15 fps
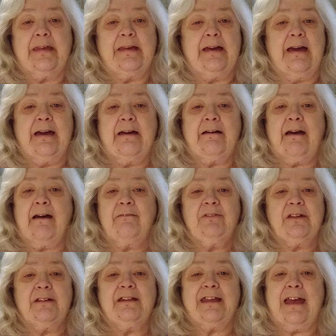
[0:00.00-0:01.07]
I, I've
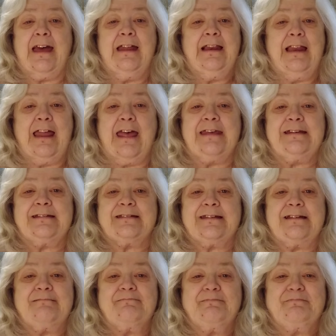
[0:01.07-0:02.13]
done got
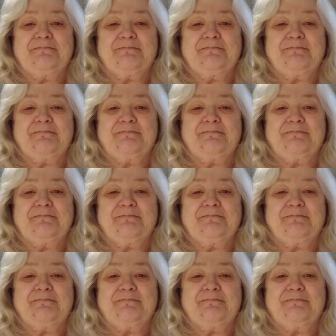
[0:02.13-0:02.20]
lazy.